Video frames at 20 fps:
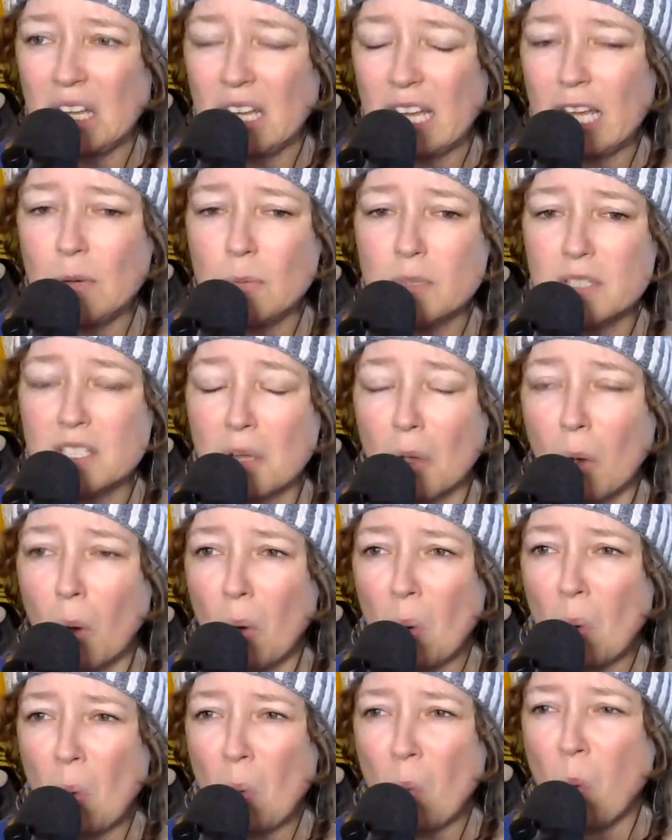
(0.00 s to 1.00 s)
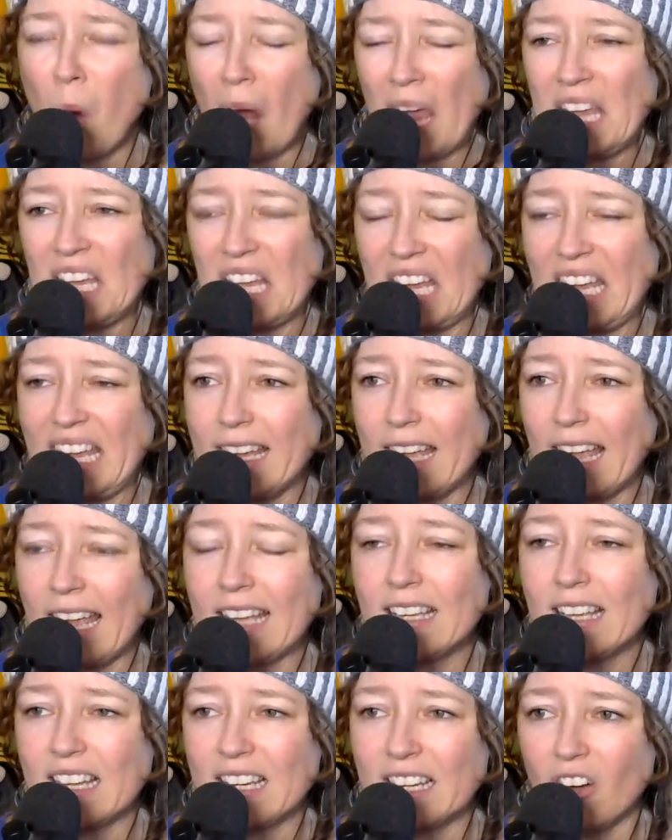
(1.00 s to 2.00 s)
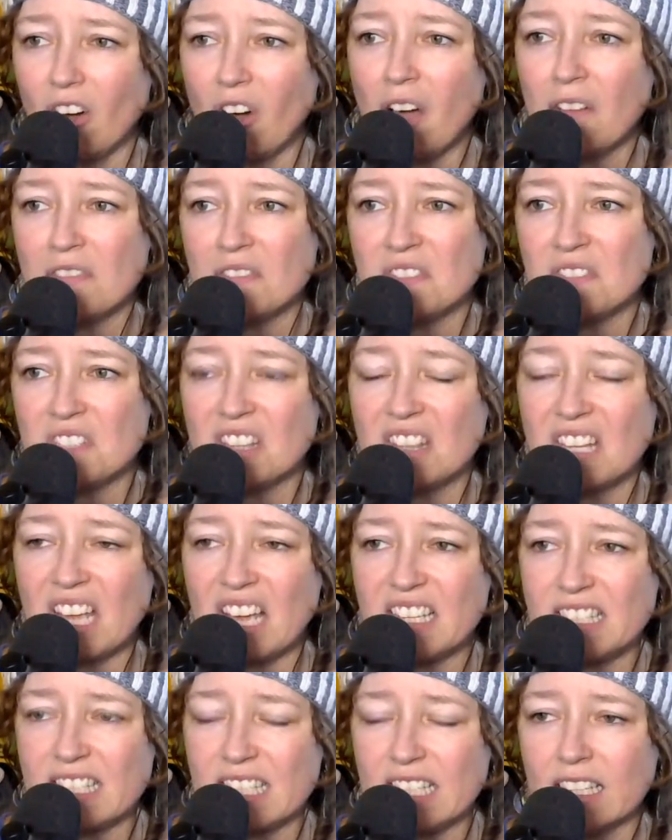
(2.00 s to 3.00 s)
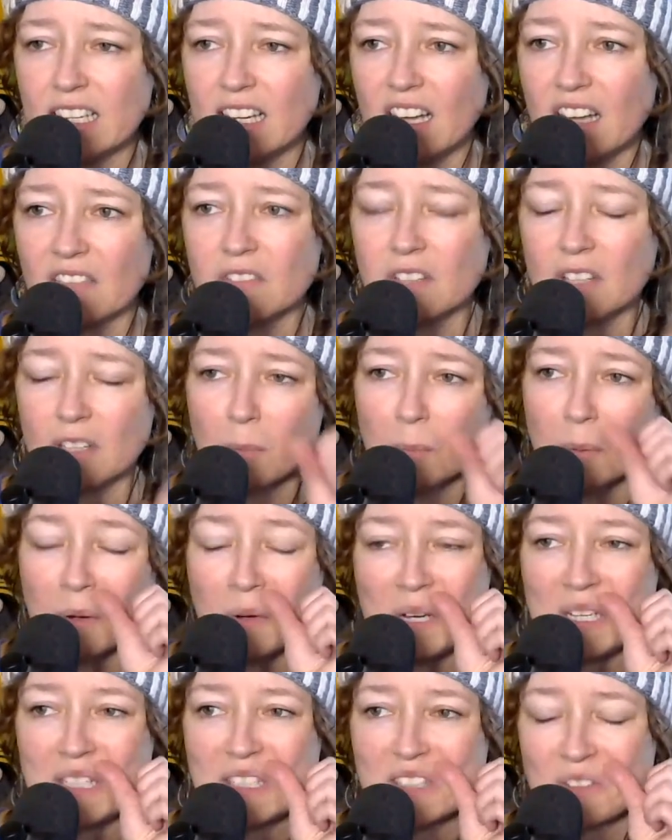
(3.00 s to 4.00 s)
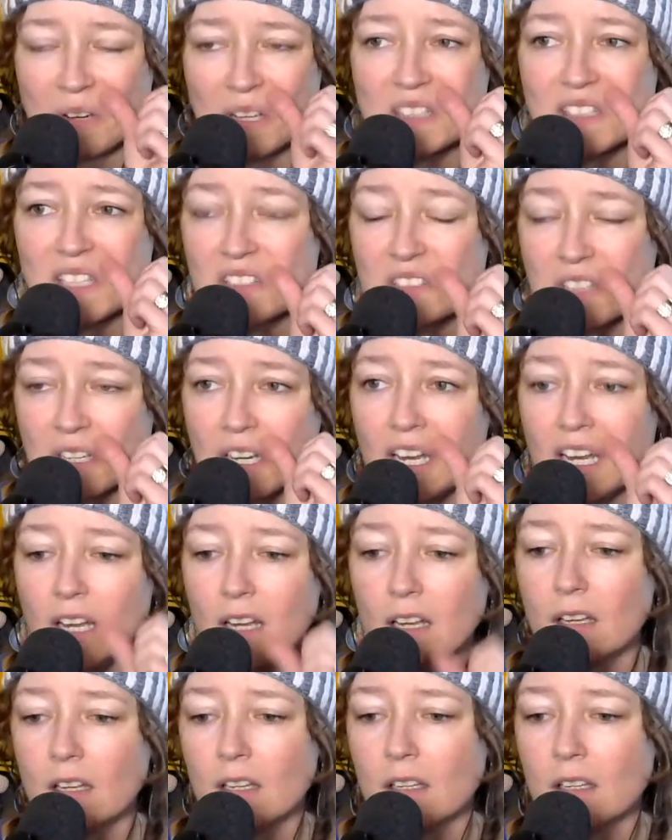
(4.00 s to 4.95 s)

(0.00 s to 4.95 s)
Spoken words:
He was wanking and getting off to the idea of little boys transitioning.